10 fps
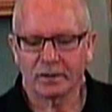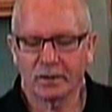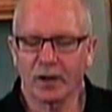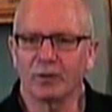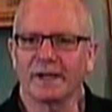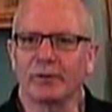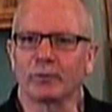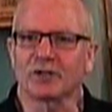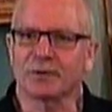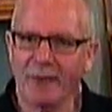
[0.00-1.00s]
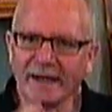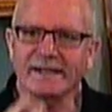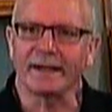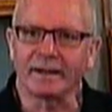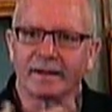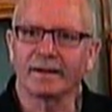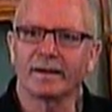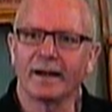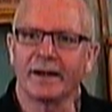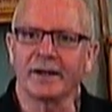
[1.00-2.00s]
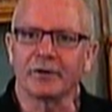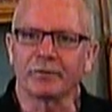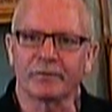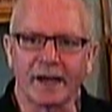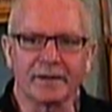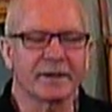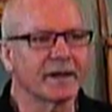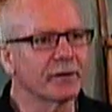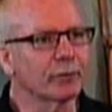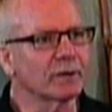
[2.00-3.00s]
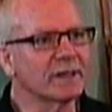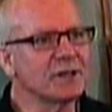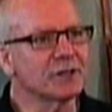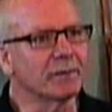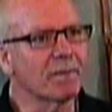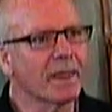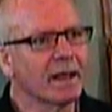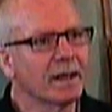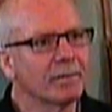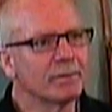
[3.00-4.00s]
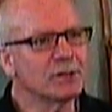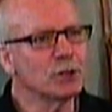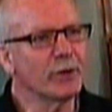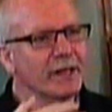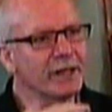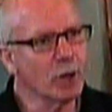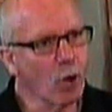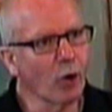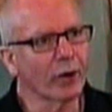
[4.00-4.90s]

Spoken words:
Not only respecting another faith, another religion, but doing